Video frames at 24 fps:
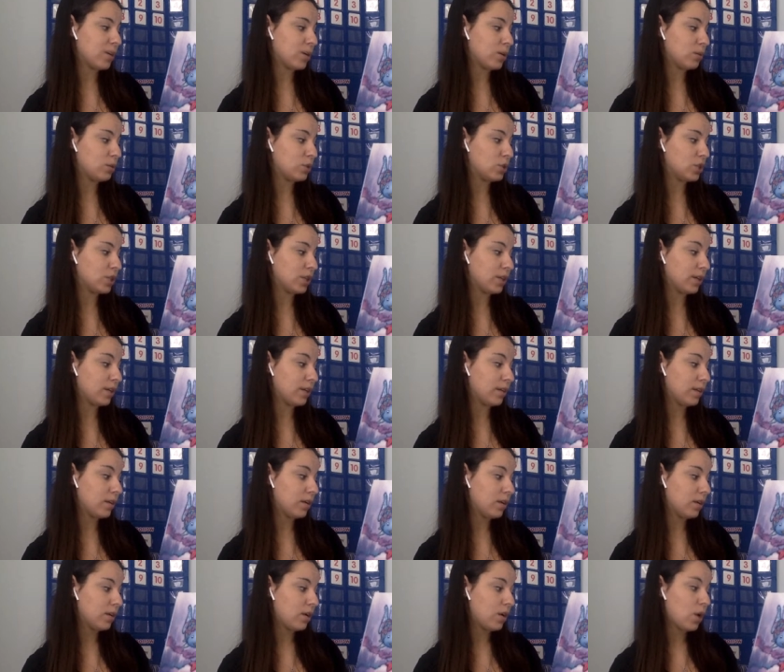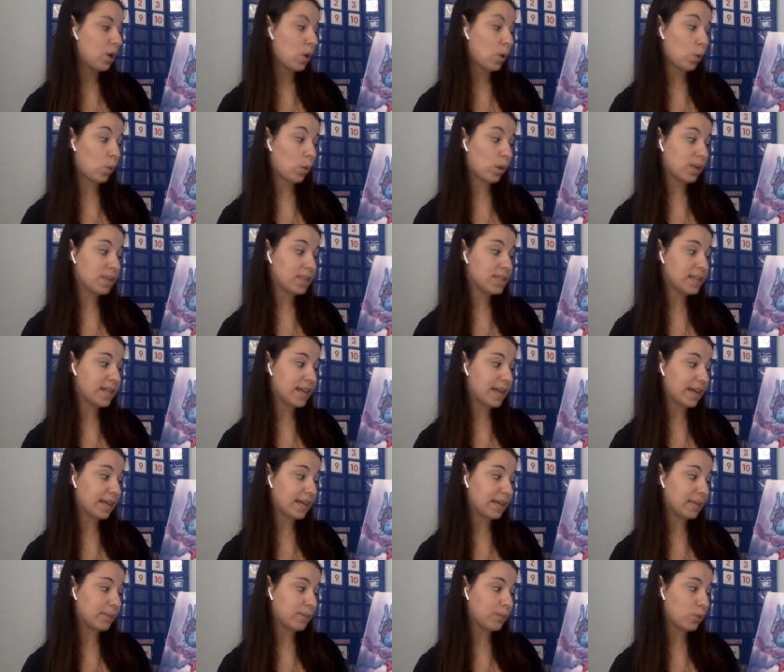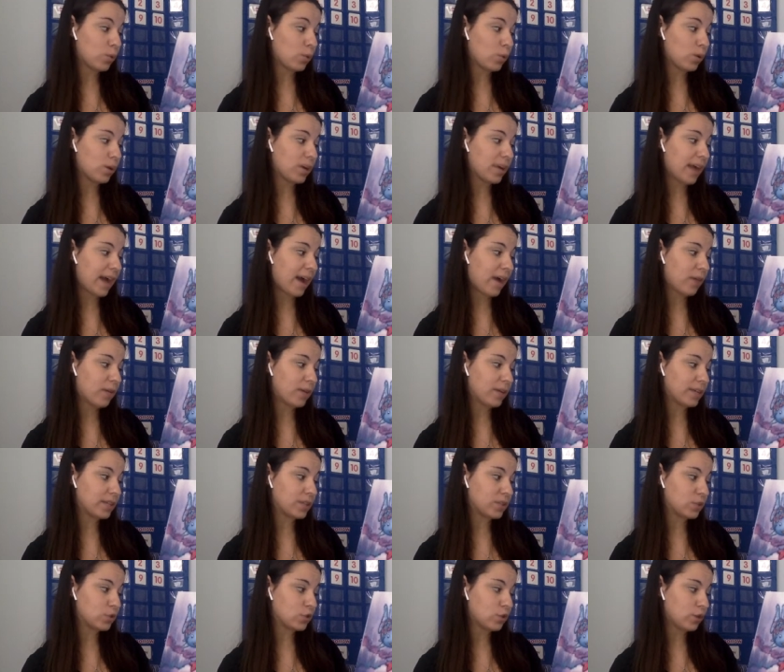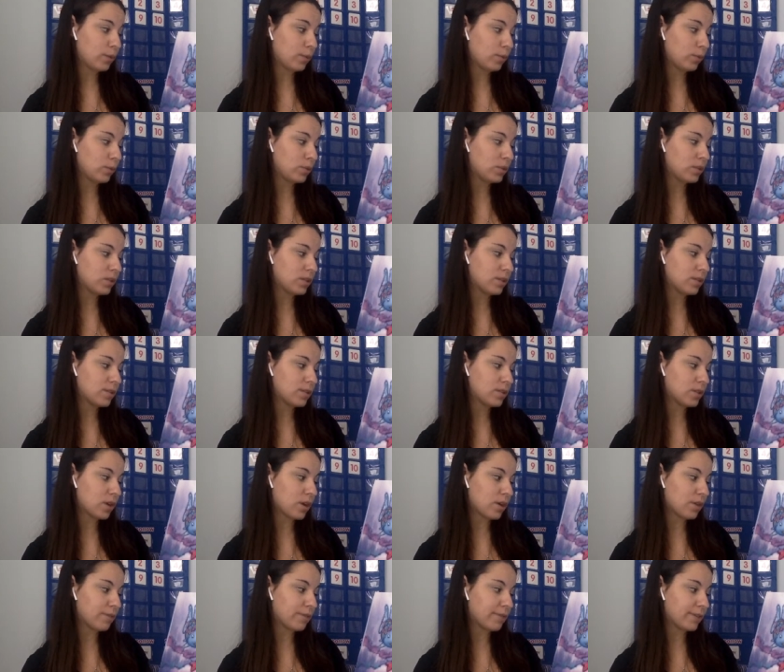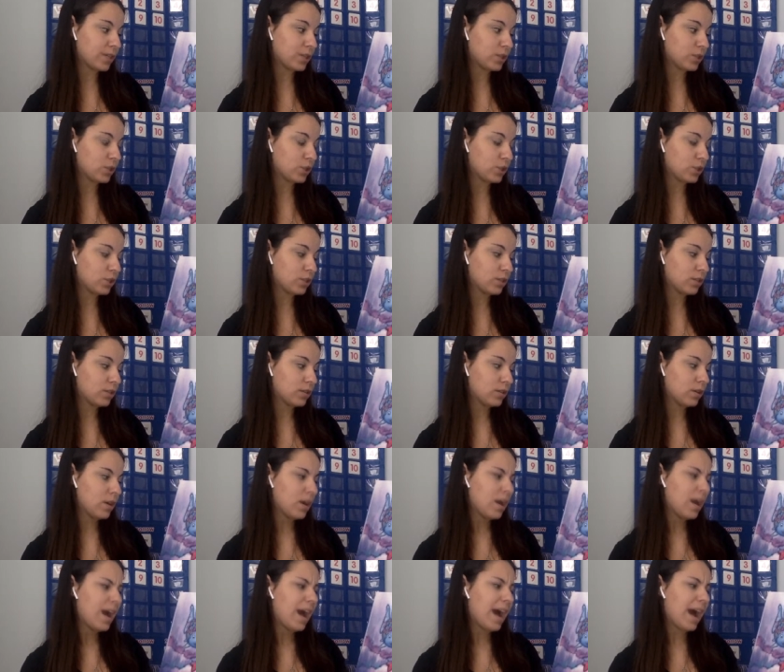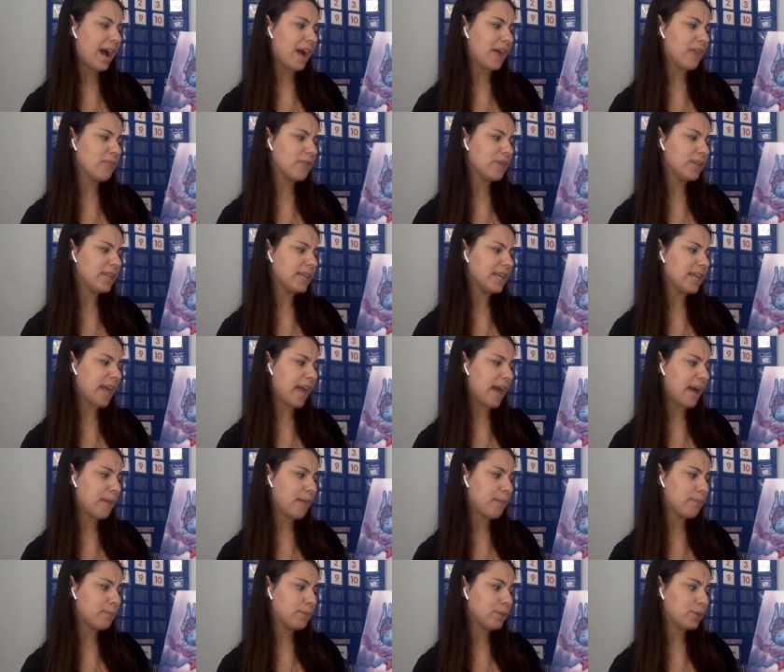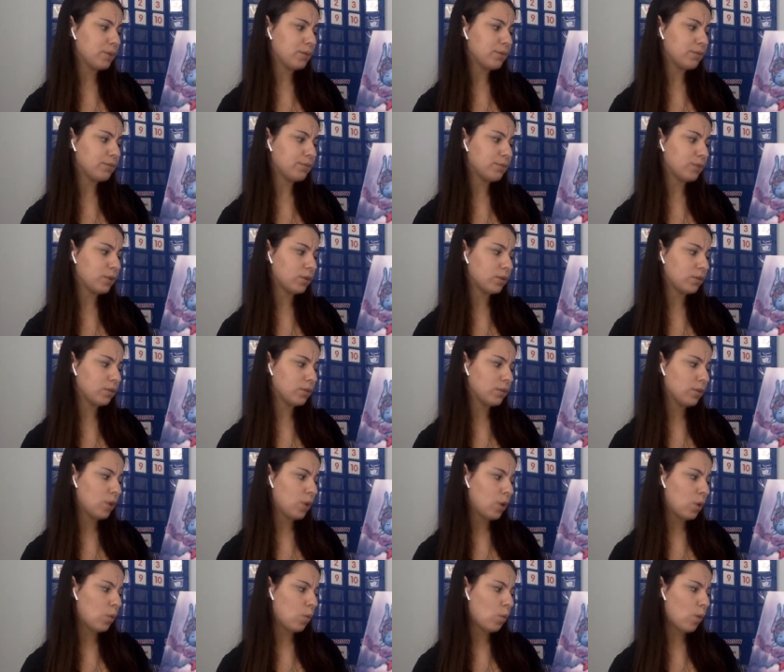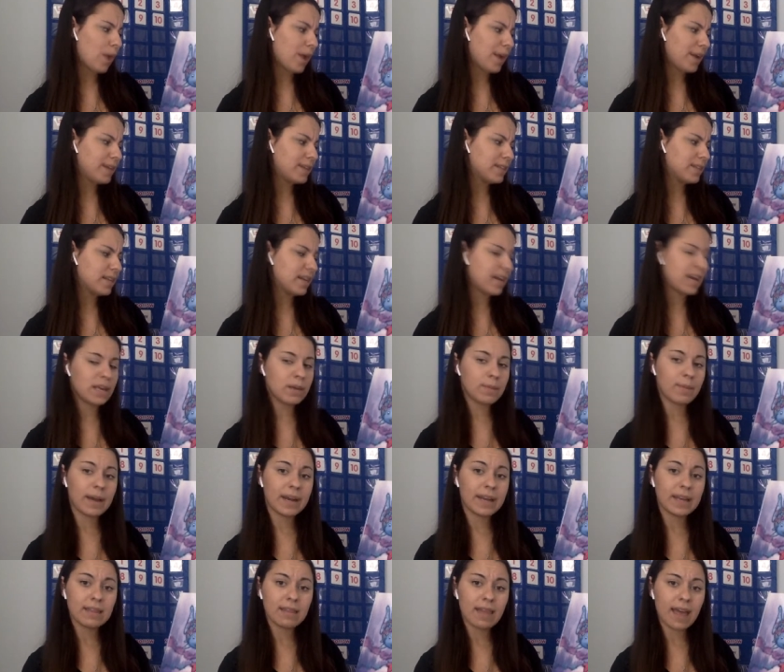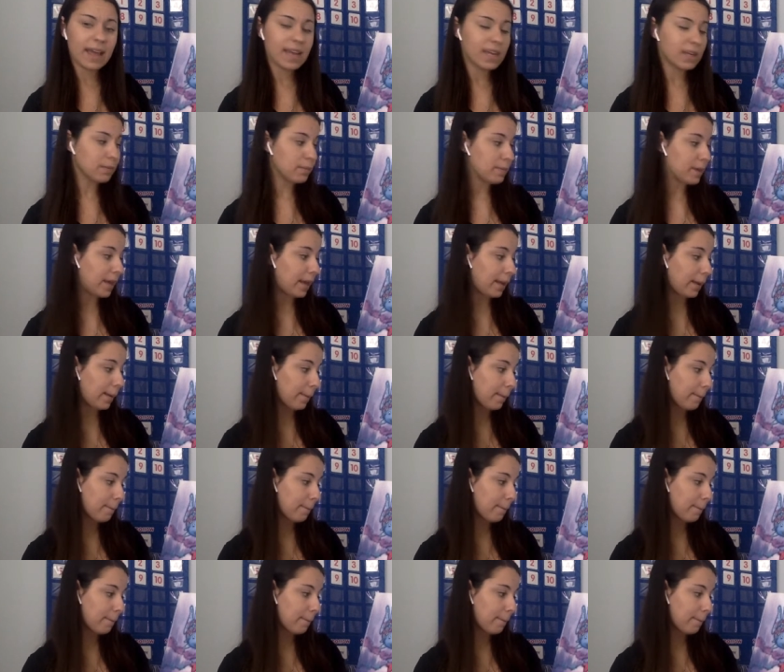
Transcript: ocean. One day he poured out his troubles to the starfish. I really am beautiful. Why doesn't anybody like me?